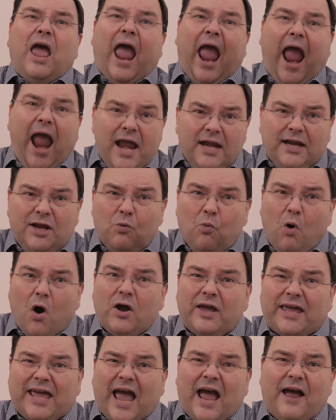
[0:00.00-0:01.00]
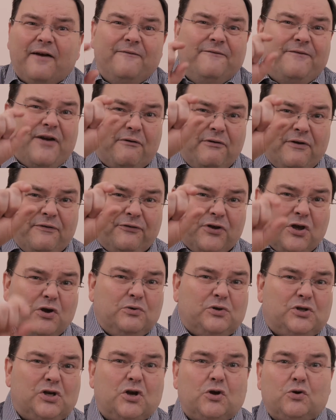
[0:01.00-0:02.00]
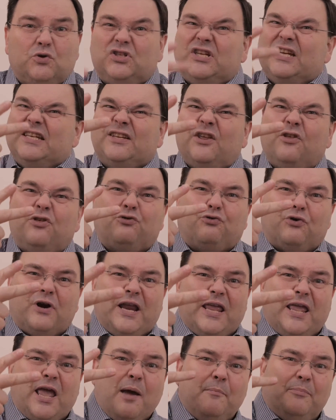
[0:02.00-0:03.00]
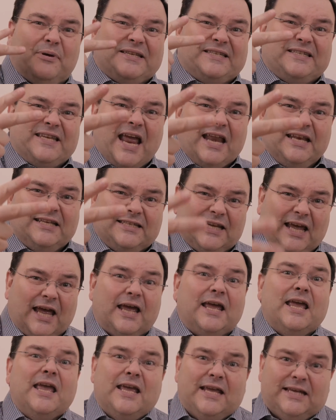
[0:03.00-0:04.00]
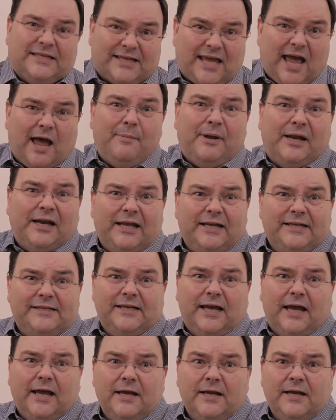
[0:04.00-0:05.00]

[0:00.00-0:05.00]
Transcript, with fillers: Anyone can, very few do. She's a three percenter, is Carmelita.